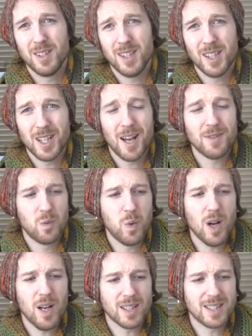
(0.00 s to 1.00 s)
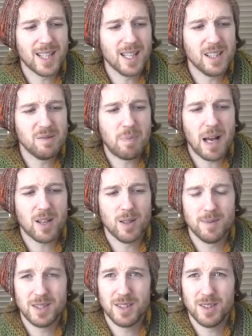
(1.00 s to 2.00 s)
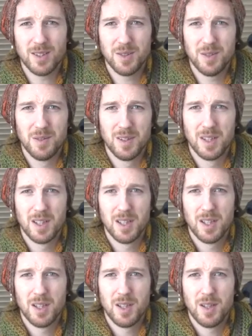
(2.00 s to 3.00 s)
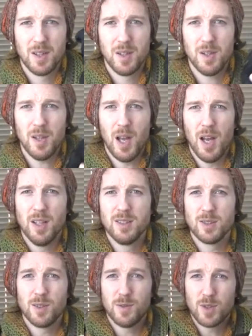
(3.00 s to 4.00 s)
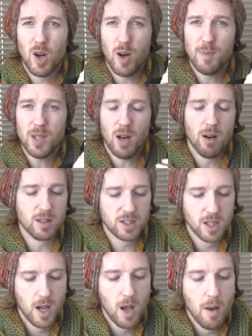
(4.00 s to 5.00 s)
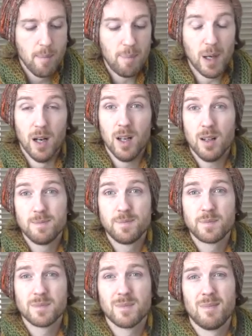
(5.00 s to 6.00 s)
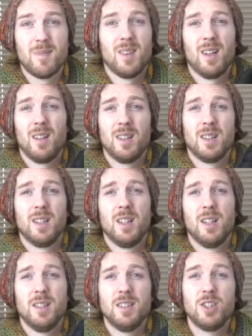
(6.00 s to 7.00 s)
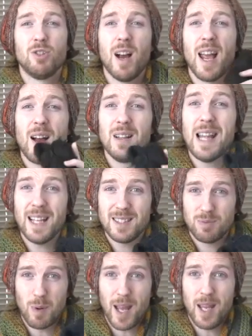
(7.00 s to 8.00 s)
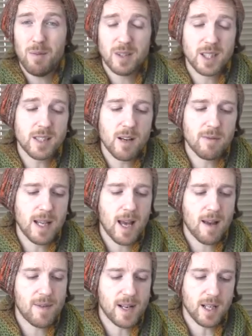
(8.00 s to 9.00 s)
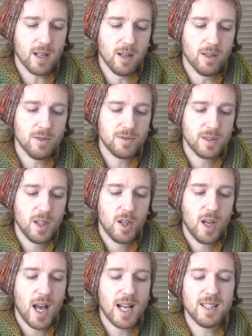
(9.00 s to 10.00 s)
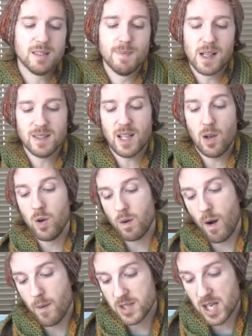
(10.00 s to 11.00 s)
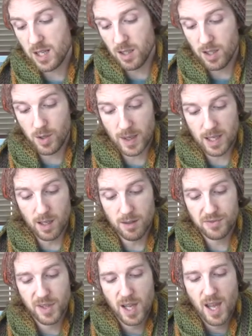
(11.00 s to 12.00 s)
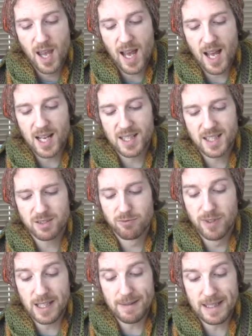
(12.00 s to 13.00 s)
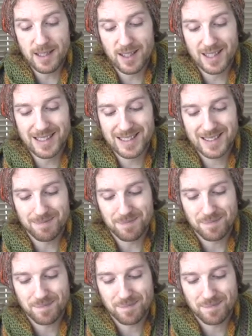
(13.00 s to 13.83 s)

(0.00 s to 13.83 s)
to have to work to get this back up to sort of top notch. But to try out lace weight, which I don't really have any of, and it's Manos del Uruguay, which who I love, and it's really, really nice